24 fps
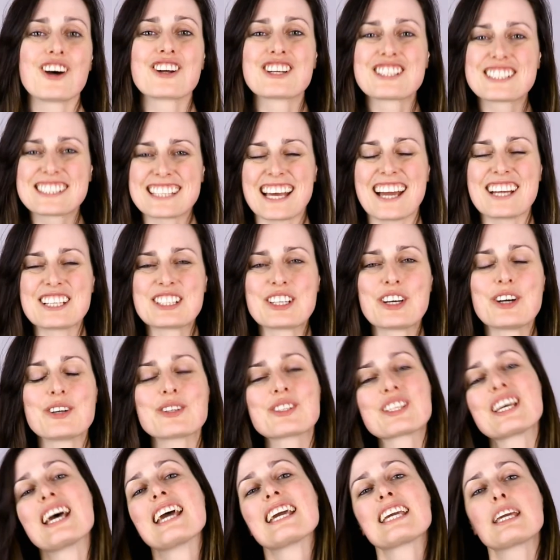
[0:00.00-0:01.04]
On a side
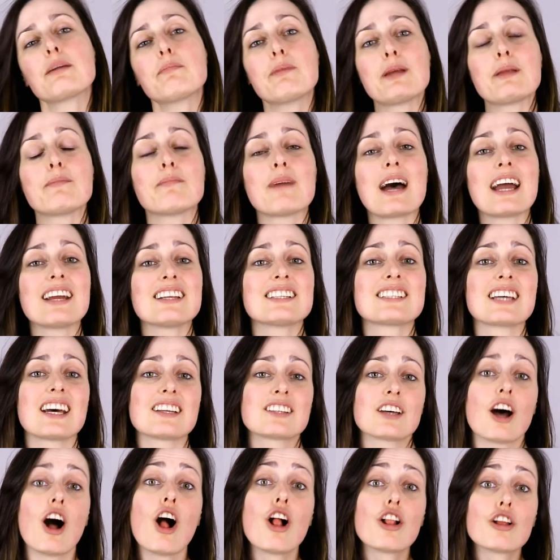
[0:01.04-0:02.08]
note, keep in mind
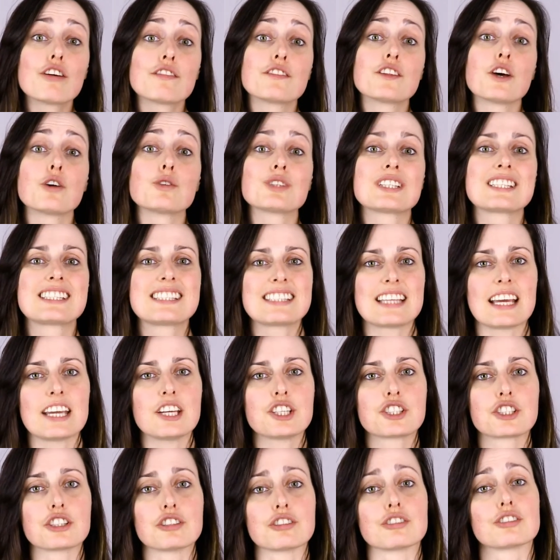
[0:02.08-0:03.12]
that all of those
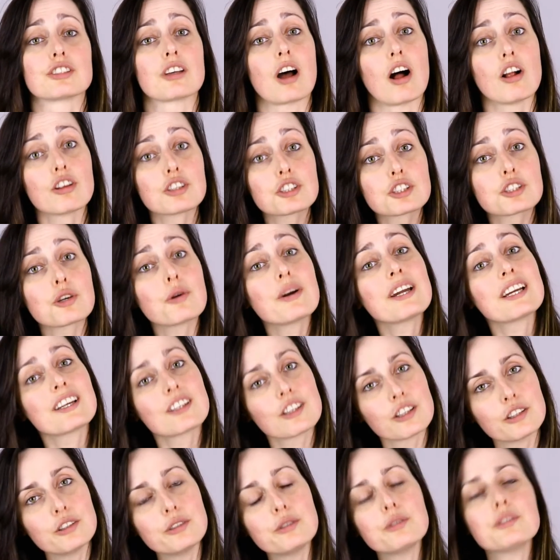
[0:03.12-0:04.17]
stages also
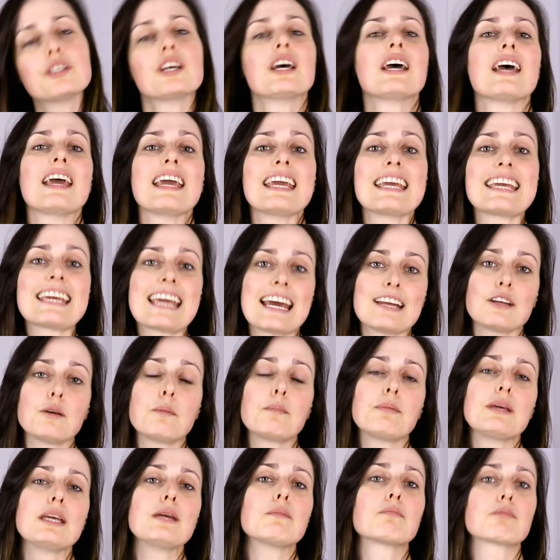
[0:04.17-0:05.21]
include a
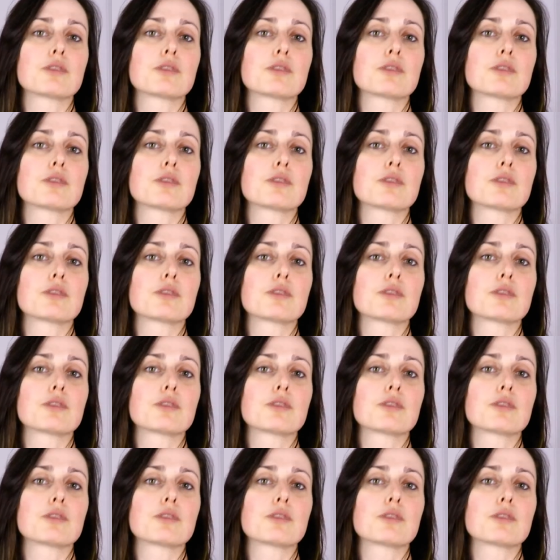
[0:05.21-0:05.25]
canopy